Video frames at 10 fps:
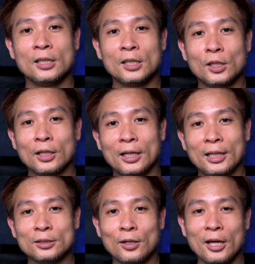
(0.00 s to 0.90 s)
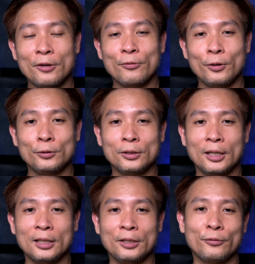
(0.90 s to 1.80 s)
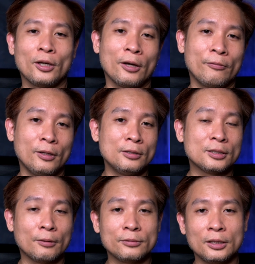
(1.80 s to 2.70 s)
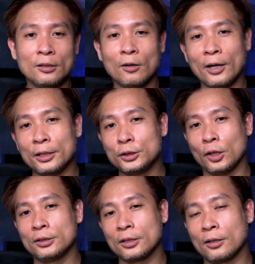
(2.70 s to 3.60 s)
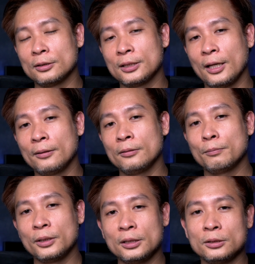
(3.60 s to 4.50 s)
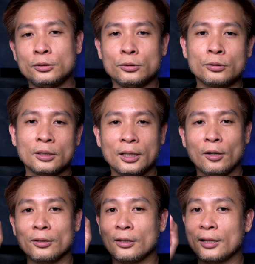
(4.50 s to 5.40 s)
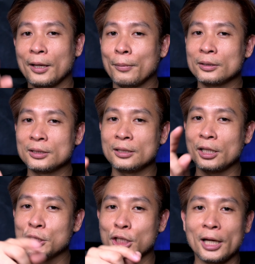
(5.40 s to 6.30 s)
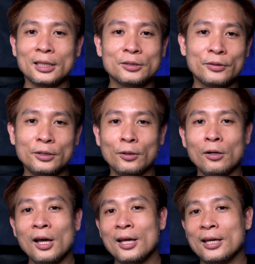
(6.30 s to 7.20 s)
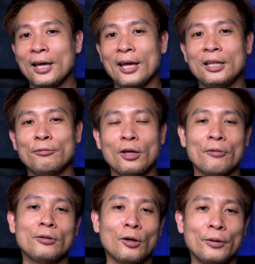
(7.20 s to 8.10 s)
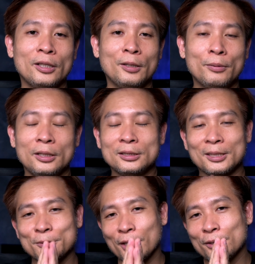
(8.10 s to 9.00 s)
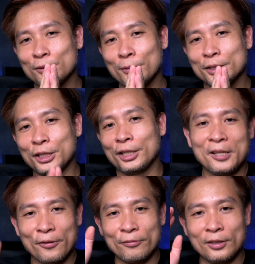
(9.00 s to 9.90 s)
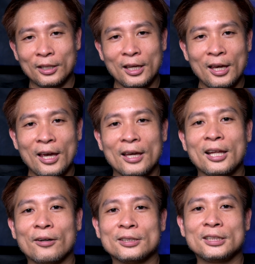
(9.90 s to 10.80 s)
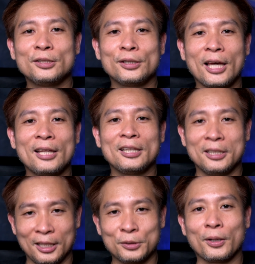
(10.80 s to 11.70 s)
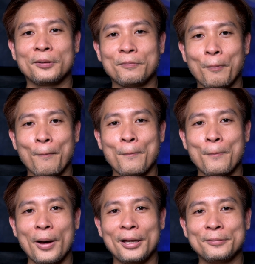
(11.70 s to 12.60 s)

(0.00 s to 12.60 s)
Okay, that's all I have for you today. If you have learned something or enjoyed the content, please do click on the like button and share this video. And if you haven't already, please subscribe to my channel. Take care, and I will see you again in the next one. Bye!